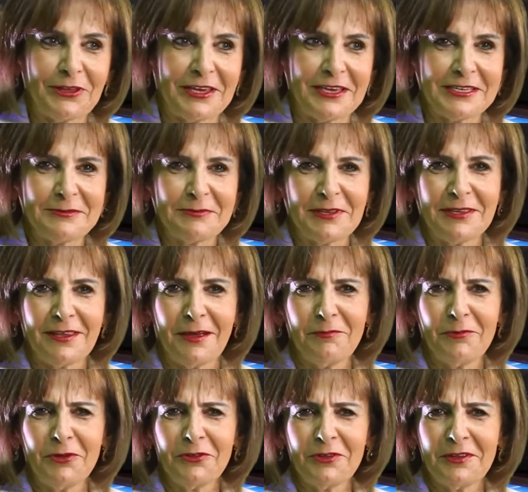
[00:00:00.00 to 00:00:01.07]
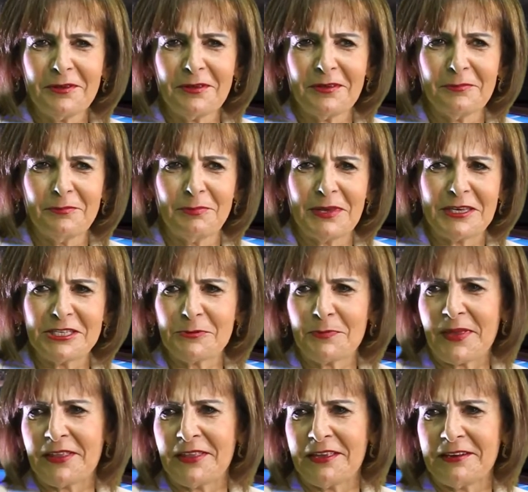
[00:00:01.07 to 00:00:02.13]
for things, but I'm not a big
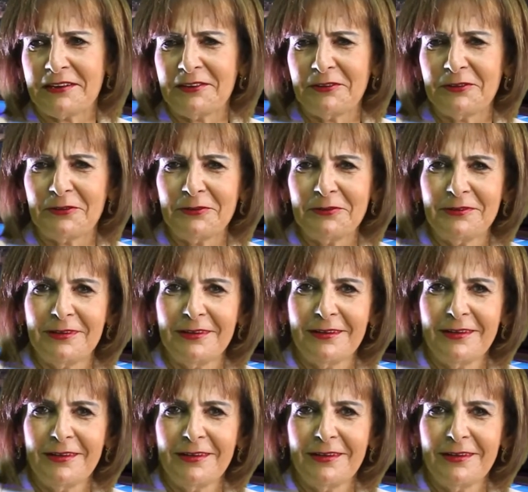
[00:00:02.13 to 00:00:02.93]
spender, you know.